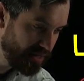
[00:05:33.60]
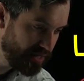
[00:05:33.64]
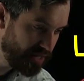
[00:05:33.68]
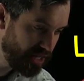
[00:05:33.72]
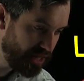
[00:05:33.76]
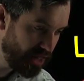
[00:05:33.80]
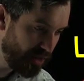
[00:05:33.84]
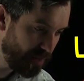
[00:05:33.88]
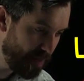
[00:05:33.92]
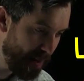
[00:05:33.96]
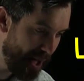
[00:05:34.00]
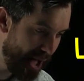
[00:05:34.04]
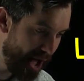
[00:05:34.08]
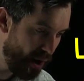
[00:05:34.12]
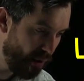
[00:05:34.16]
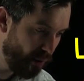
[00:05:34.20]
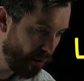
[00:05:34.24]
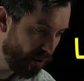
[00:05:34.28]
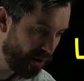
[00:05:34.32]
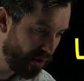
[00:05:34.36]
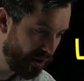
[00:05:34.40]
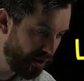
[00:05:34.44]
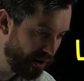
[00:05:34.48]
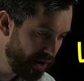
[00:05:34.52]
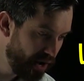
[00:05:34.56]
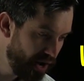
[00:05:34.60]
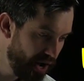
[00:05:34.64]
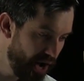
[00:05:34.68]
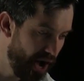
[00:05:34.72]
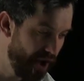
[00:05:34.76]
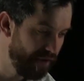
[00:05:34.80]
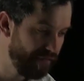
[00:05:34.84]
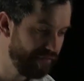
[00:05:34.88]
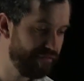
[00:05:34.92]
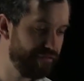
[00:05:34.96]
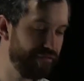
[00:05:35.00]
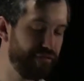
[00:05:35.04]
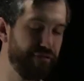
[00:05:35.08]
to the power
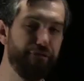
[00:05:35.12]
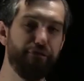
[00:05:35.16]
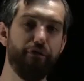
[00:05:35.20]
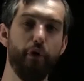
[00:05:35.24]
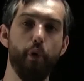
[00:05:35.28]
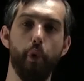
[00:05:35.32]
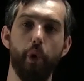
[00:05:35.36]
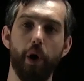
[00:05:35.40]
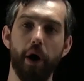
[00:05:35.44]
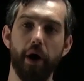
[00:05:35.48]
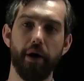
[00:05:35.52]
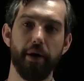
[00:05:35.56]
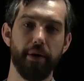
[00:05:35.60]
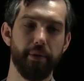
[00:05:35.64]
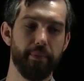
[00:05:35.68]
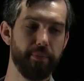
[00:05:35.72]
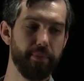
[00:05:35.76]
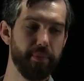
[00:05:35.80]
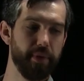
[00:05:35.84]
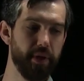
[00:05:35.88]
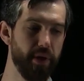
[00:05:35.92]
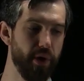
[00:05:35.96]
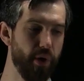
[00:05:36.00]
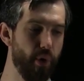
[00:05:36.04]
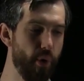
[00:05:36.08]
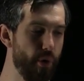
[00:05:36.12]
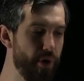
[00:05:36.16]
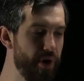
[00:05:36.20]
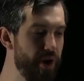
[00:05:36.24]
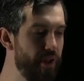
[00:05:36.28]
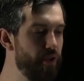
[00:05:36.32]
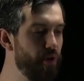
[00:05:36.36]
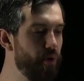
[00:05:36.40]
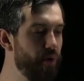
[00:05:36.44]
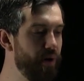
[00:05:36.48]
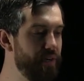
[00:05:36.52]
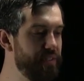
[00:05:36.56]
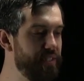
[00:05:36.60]
of four. Or in
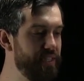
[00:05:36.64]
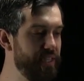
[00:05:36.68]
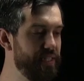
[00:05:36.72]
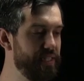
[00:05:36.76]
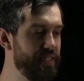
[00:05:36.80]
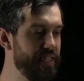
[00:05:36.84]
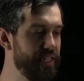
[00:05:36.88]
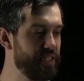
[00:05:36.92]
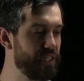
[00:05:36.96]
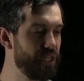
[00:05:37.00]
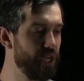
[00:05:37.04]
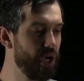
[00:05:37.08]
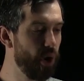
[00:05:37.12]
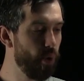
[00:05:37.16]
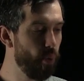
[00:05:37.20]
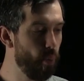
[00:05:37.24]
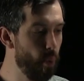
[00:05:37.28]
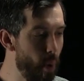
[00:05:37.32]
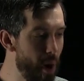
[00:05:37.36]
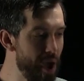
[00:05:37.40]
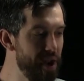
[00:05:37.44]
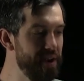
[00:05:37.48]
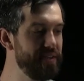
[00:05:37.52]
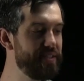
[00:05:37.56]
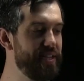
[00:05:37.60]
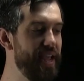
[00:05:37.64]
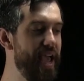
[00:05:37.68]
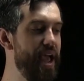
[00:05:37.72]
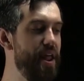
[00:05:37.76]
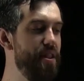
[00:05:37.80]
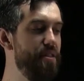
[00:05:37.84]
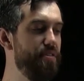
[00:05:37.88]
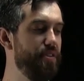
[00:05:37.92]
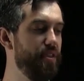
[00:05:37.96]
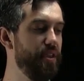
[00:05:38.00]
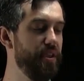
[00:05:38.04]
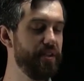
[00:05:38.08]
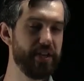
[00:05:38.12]
other words, it's this one
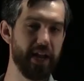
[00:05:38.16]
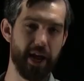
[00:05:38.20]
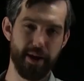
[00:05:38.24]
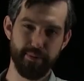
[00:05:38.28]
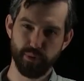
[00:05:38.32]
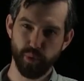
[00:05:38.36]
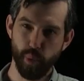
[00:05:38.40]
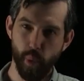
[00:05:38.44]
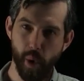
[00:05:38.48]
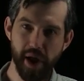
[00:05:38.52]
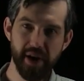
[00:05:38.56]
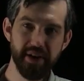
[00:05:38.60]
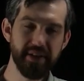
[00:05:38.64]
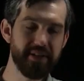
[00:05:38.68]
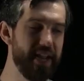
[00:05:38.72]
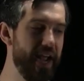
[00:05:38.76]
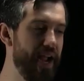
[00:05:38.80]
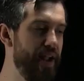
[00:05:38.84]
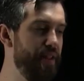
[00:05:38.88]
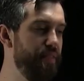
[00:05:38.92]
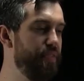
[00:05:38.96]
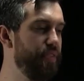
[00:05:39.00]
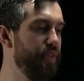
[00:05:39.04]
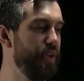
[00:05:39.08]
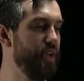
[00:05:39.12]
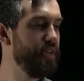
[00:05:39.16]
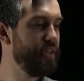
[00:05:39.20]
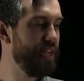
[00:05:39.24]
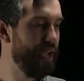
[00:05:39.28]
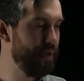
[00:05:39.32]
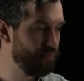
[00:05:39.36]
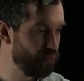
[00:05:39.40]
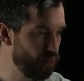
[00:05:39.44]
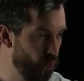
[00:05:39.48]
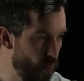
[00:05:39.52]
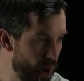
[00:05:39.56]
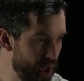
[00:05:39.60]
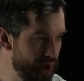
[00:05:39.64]
tenth times one tenth
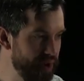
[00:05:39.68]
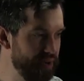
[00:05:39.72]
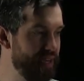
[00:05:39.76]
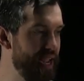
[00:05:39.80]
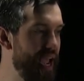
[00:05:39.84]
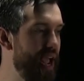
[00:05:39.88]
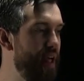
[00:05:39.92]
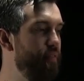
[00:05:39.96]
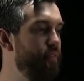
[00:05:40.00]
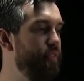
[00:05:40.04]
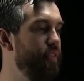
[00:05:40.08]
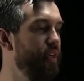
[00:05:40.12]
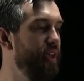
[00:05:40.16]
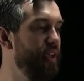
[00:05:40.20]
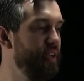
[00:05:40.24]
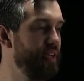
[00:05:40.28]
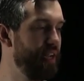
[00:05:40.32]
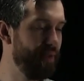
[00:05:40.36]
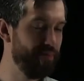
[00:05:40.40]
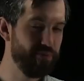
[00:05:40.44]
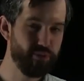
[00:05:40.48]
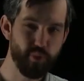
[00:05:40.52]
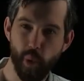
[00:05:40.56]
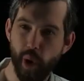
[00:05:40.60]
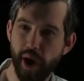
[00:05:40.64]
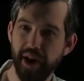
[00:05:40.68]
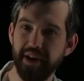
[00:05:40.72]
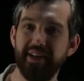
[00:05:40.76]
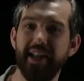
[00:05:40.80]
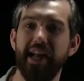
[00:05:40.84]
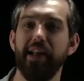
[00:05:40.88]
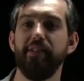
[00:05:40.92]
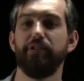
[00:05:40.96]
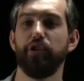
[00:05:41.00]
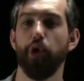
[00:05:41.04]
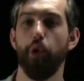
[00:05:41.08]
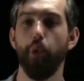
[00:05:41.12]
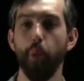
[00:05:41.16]
times one tenth times one
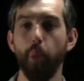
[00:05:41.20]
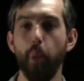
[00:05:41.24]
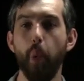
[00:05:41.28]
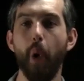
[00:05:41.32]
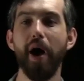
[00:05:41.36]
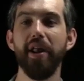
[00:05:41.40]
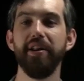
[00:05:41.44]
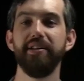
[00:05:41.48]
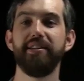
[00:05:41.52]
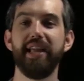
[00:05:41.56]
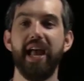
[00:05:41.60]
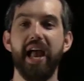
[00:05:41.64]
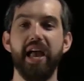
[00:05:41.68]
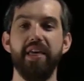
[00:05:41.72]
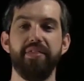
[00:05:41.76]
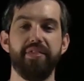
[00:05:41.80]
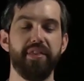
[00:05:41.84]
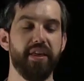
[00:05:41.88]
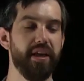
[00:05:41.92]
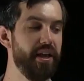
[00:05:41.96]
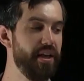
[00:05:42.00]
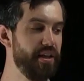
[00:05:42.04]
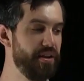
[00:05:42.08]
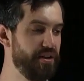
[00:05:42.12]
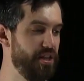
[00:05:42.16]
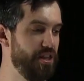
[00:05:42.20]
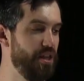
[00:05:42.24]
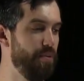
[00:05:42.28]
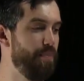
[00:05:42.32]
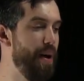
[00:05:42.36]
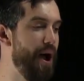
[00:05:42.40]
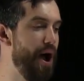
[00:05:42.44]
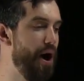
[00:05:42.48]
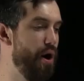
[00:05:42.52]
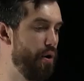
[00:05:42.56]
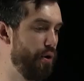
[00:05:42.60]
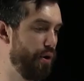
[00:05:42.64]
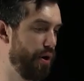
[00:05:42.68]
tenth. So one tenth to the
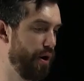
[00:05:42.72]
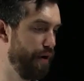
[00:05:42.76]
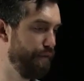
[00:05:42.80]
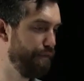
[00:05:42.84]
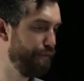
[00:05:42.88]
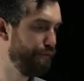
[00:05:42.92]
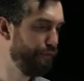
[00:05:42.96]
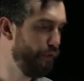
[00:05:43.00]
power of